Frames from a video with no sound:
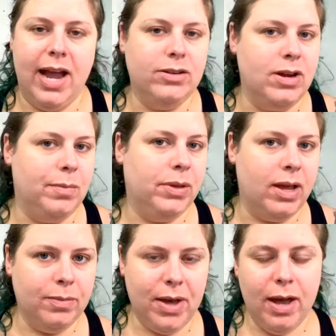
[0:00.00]
I do not
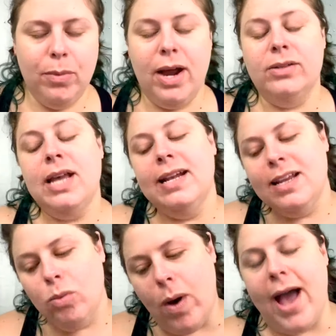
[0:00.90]
pluck my eyebrows. I
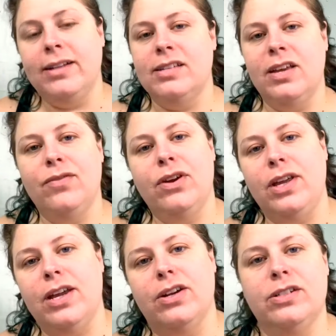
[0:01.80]
did waxing for
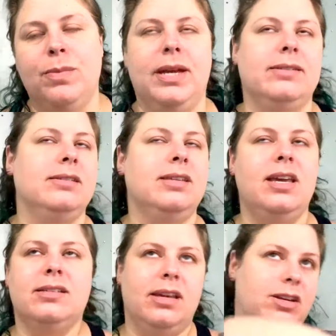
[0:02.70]
years because it's
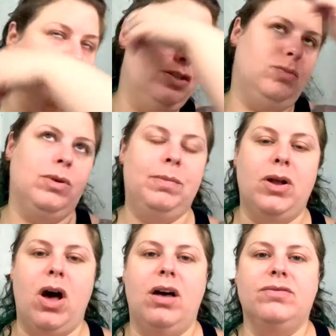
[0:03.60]
easy. It's just you rip it
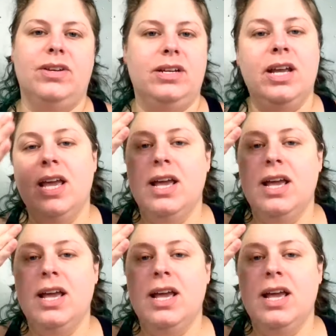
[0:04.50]
off and